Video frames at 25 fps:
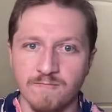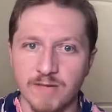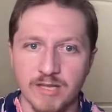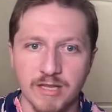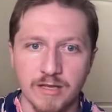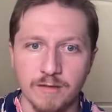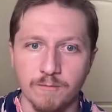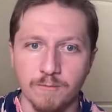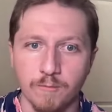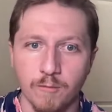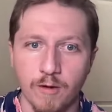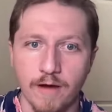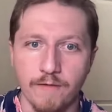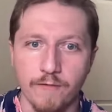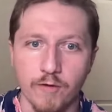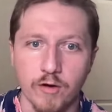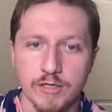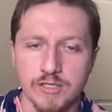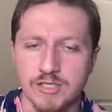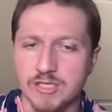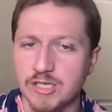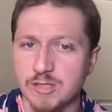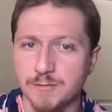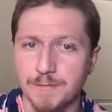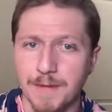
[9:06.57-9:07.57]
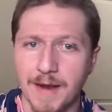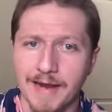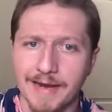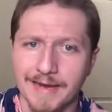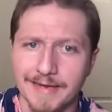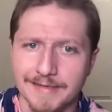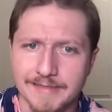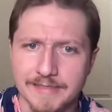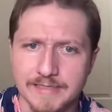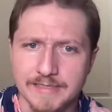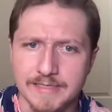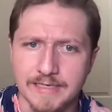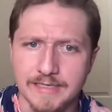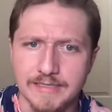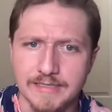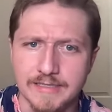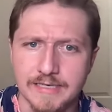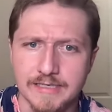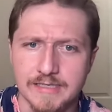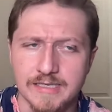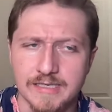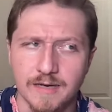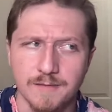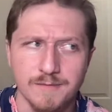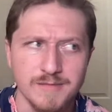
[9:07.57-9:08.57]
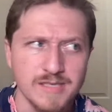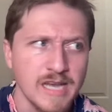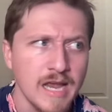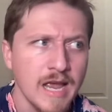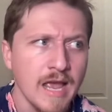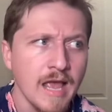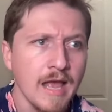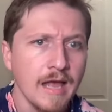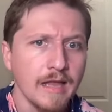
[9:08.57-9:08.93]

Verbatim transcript: really wherever else you get your podcast listening systems.